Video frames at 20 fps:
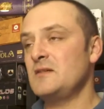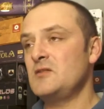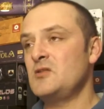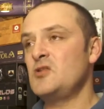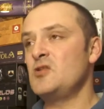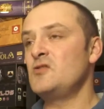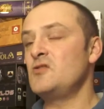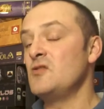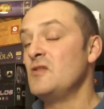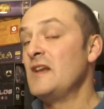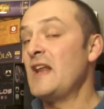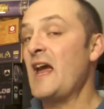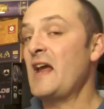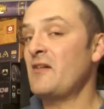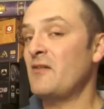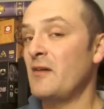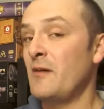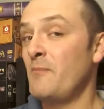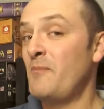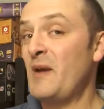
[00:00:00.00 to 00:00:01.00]
Should you land
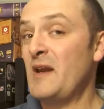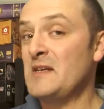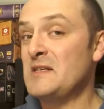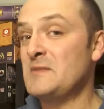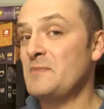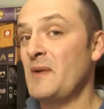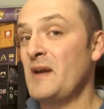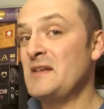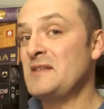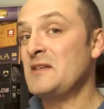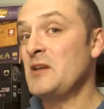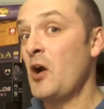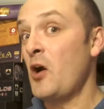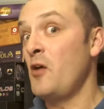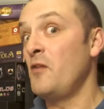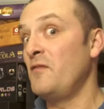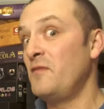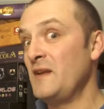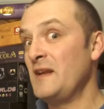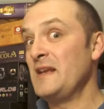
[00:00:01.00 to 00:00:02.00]
on a bet space and
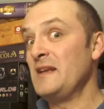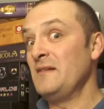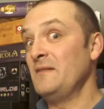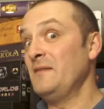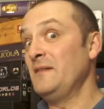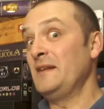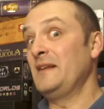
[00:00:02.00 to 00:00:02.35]
hopefully